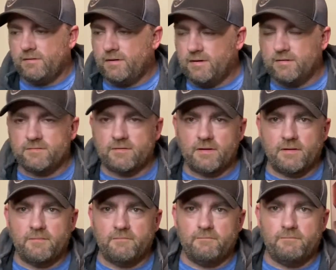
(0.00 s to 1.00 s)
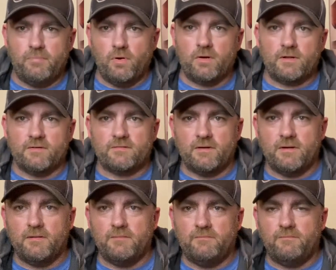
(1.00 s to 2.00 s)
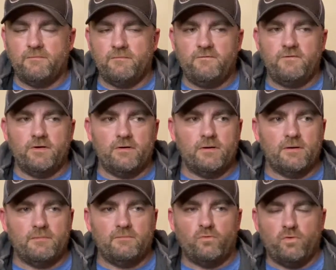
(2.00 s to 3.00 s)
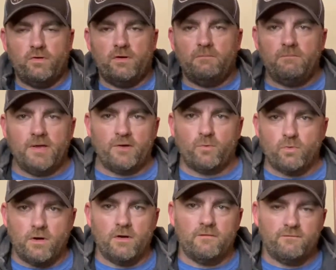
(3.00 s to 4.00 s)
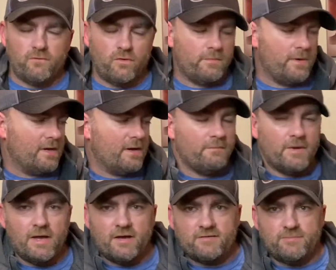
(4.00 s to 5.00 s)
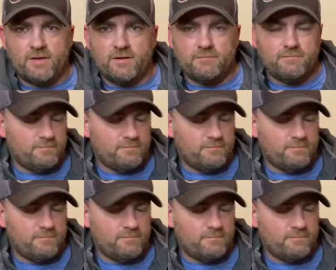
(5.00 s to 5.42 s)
is a book that's going to fill a really big run for me on my X-Men.